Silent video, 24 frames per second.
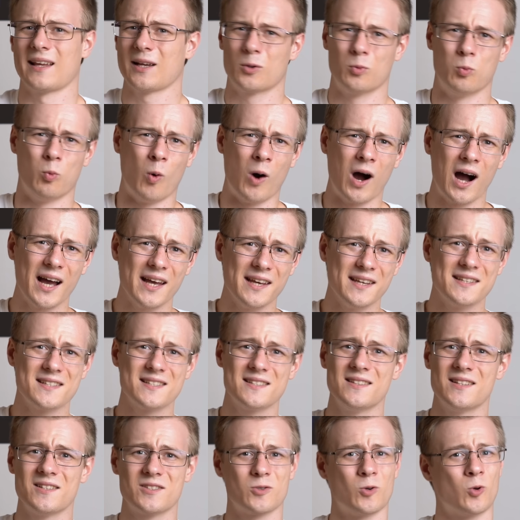Like, why
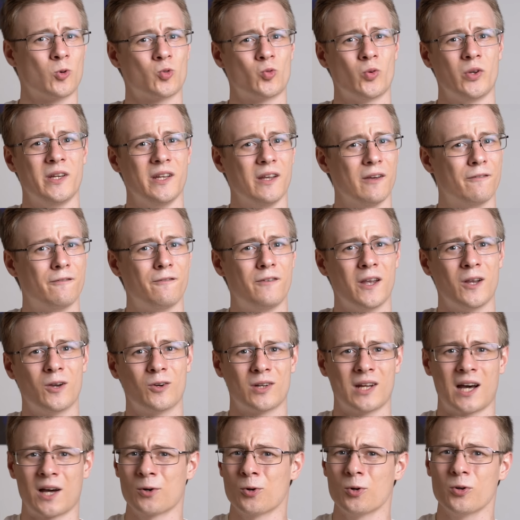isn't this already a thing
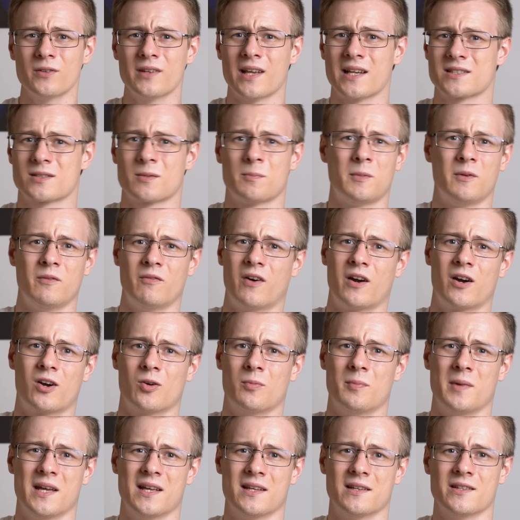on other desktop
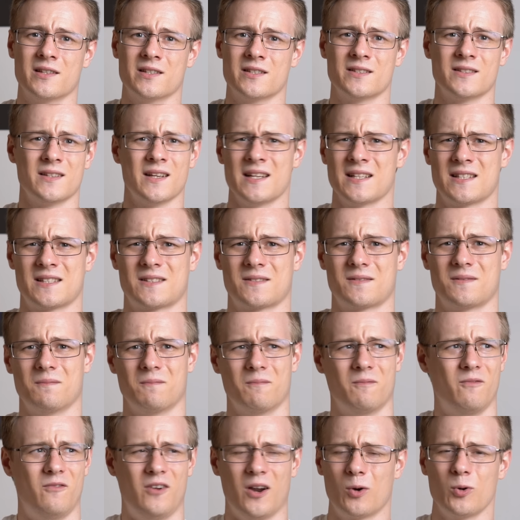environments? It's
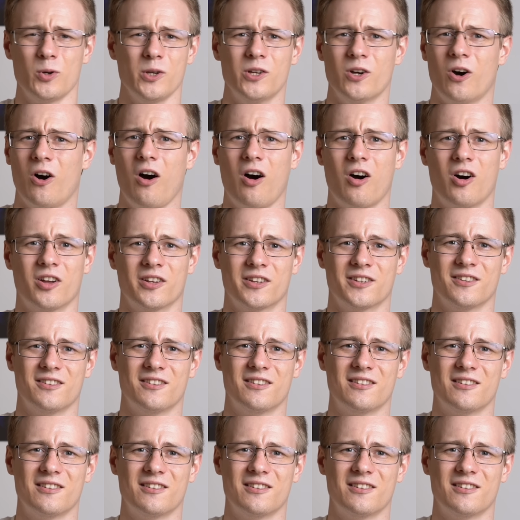very odd.